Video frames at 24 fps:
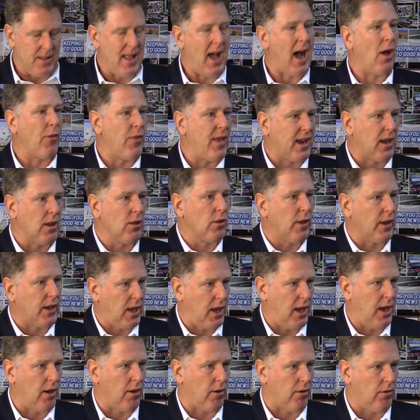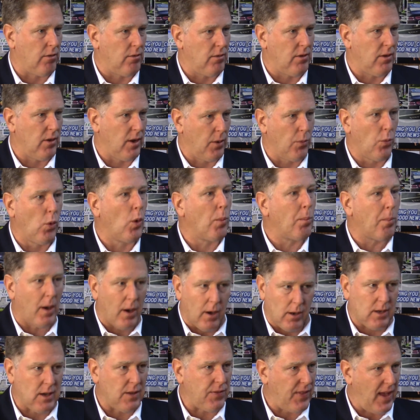Now they can look here. And we'll
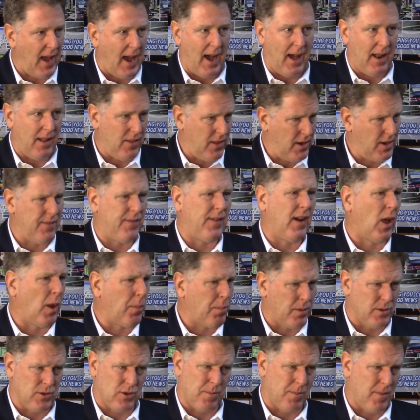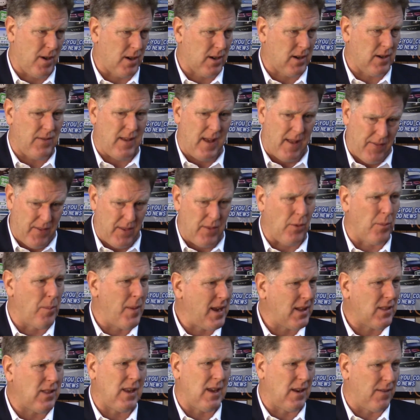market that, and the developers will market that, and they'll
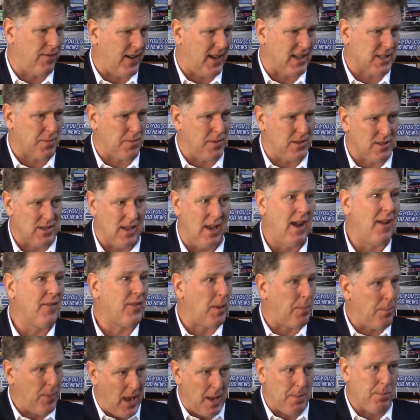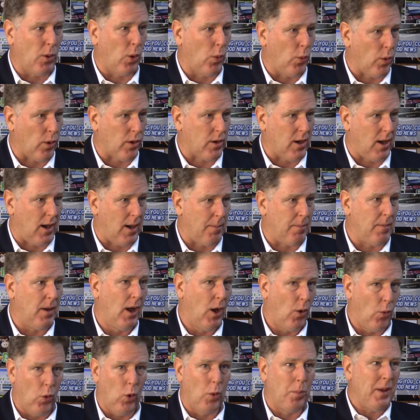make the investments. The people will come.
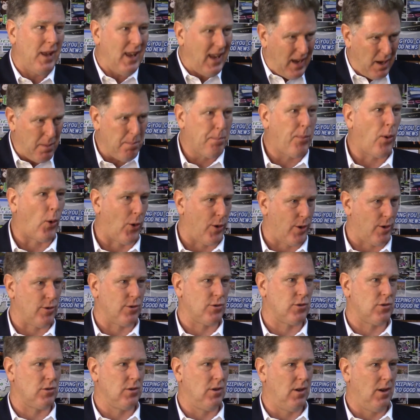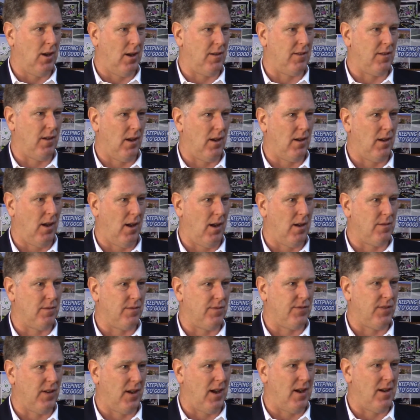We'll be importers
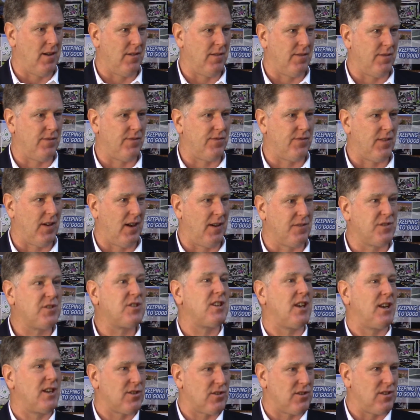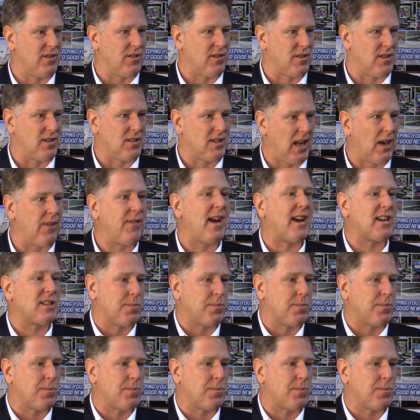of citizens instead of